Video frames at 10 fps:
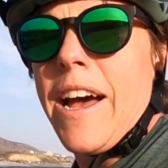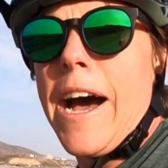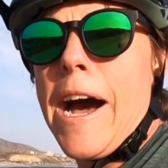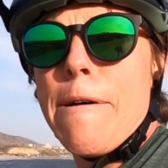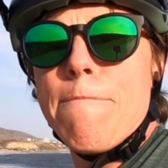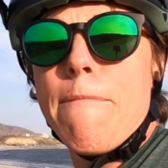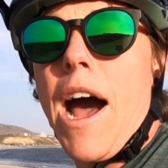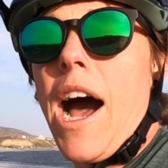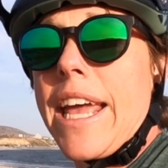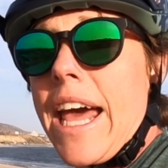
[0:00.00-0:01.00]

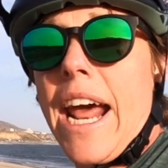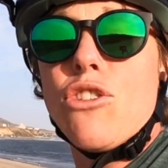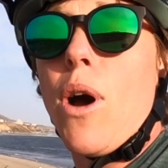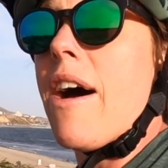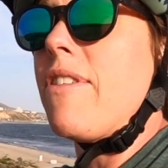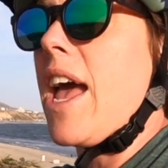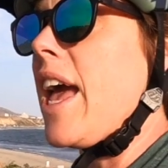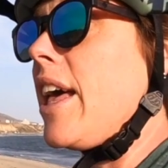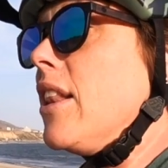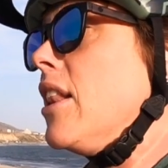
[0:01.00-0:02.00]
Again, I don't have
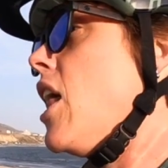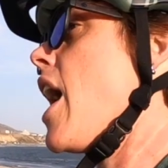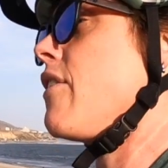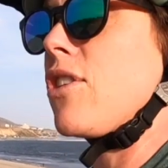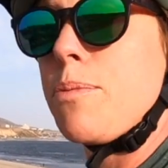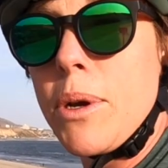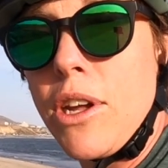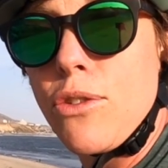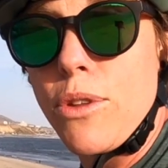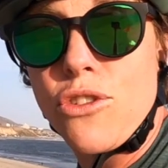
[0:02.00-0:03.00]
a lot of
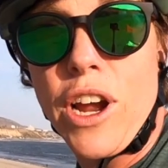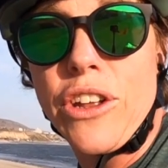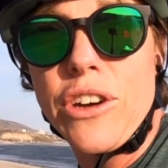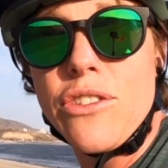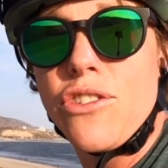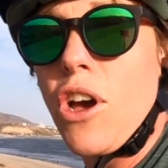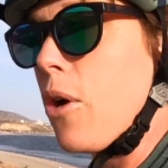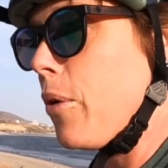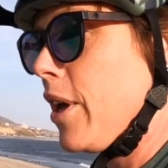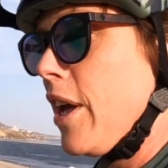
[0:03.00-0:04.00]
experience with trailers,
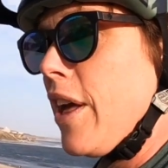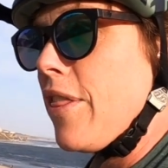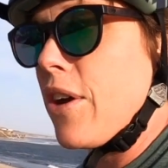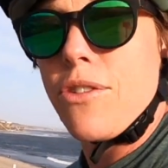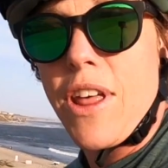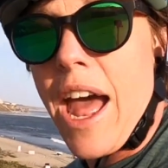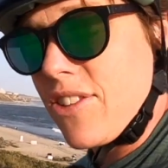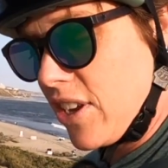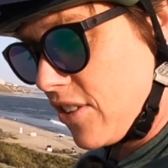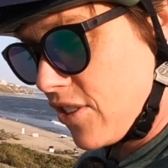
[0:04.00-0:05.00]
so there's that
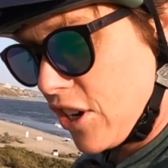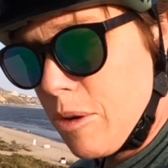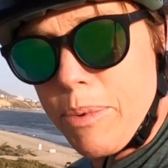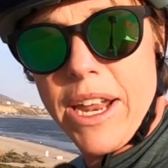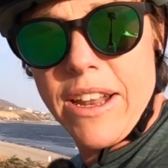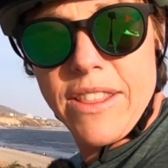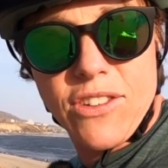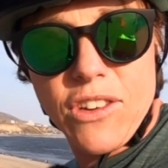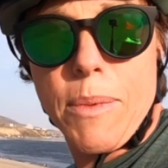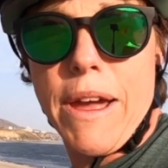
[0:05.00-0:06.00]
to consider, but this
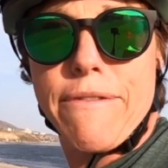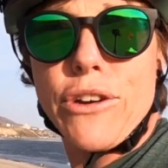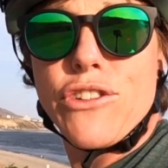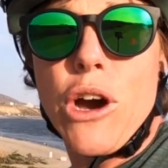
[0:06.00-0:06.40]
is my first go